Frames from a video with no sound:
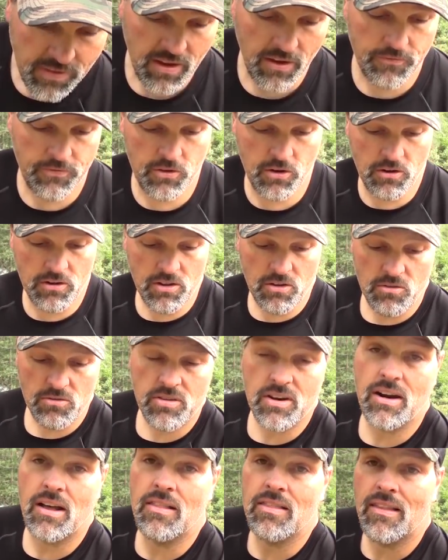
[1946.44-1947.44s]
If you're
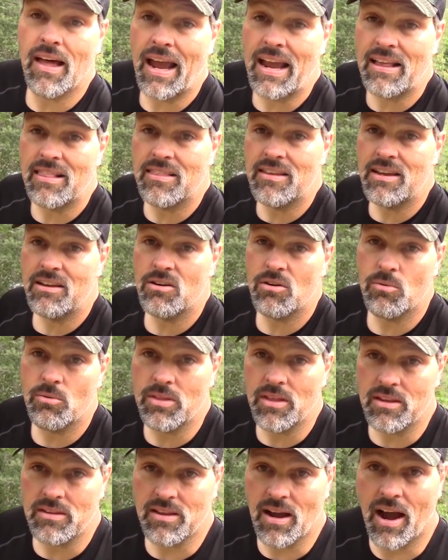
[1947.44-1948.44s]
using a light leader
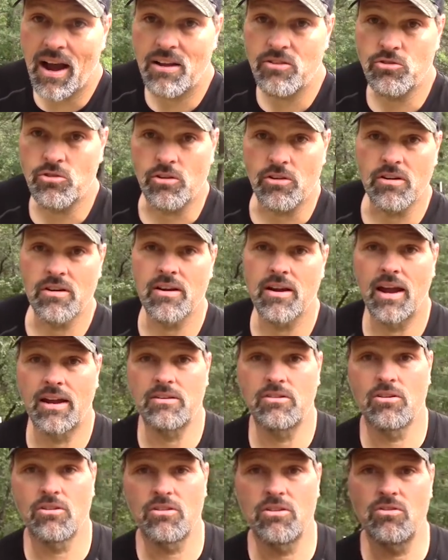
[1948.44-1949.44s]
with a dodger,
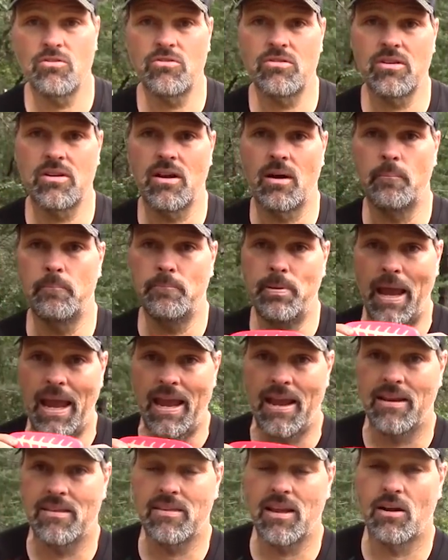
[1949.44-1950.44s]
and you're using a
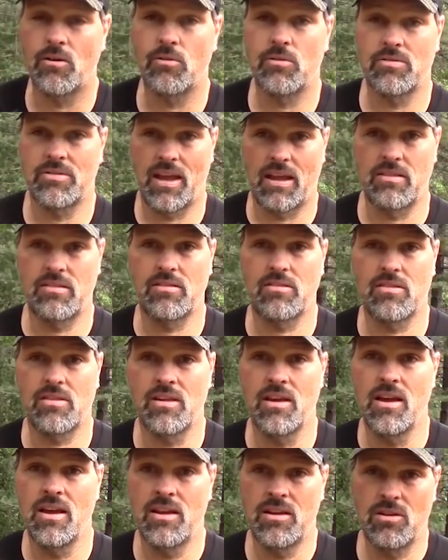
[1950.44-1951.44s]
bait
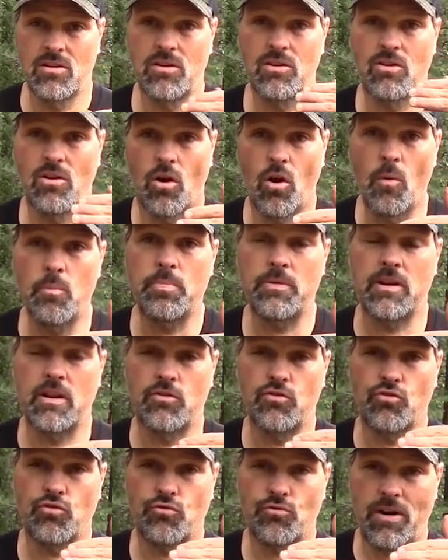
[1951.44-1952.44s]
that's, you're hoping to
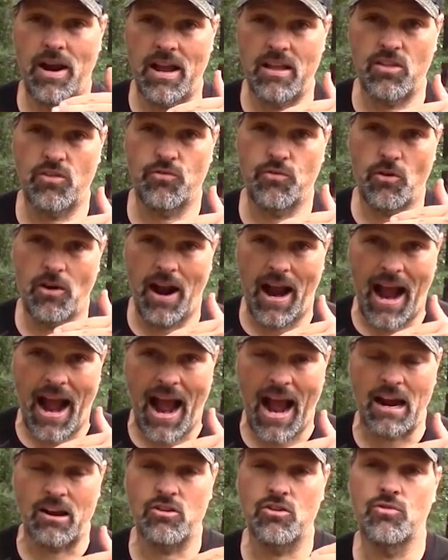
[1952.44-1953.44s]
transfer
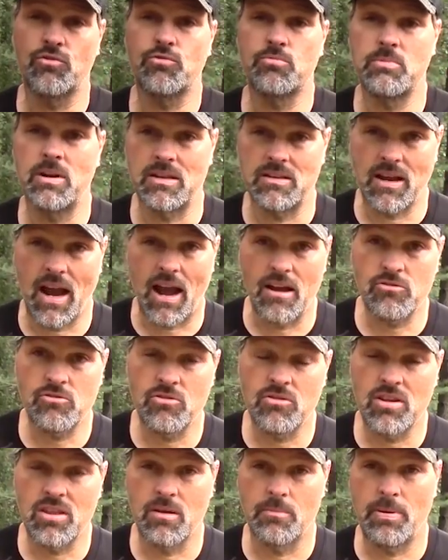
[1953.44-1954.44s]
action from the
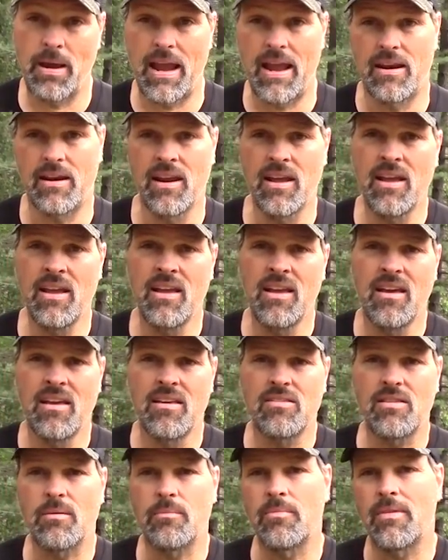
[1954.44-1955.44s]
dodger to the bait,
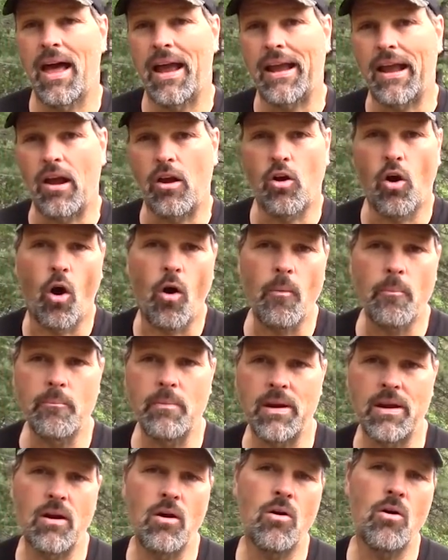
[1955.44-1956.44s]
something like a gulp
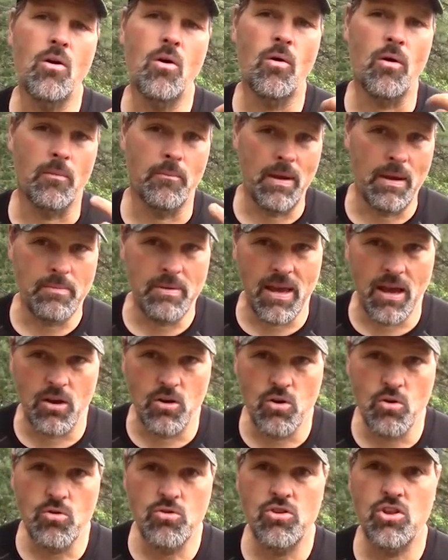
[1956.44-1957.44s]
minnow or maybe a
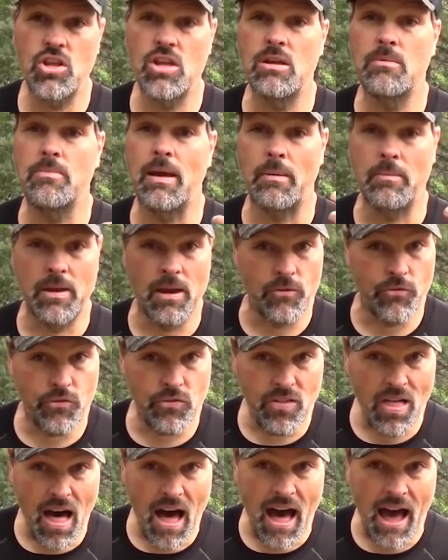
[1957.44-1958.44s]
hoochie, maybe a
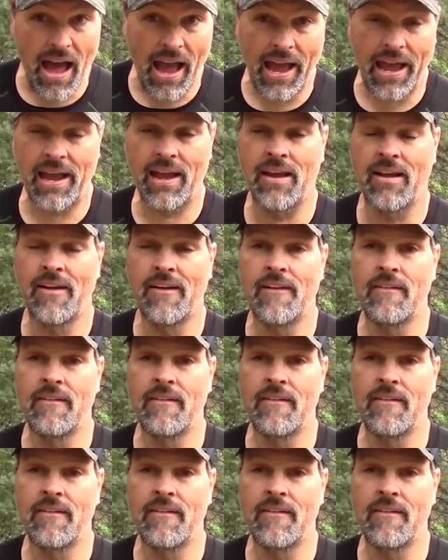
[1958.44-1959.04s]
fly.